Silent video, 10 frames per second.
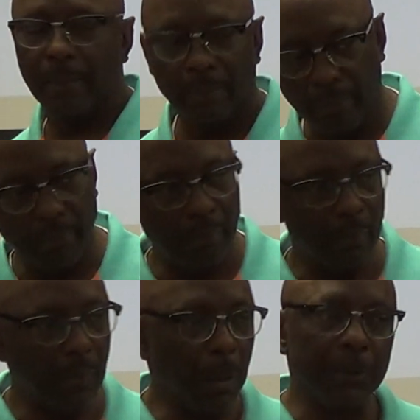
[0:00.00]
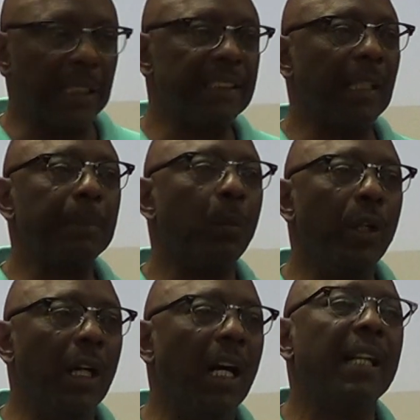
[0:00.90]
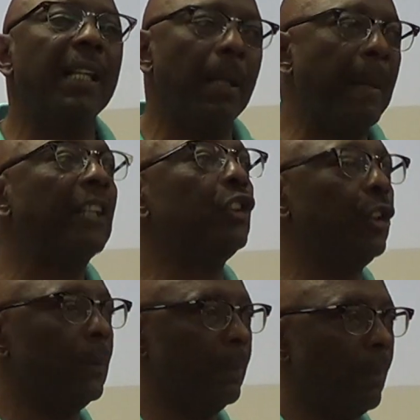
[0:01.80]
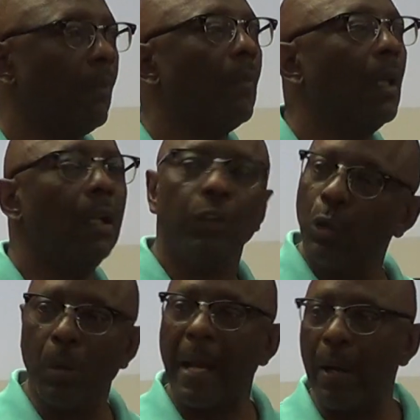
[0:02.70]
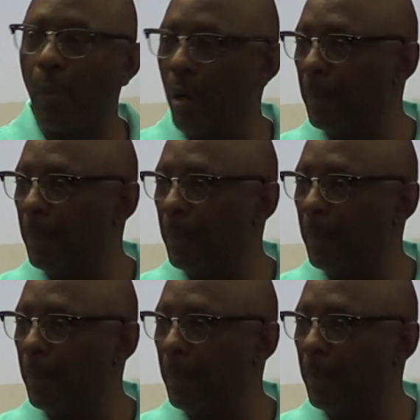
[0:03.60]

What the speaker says: it. I'm going to say something real ugly about you. Don't nobody run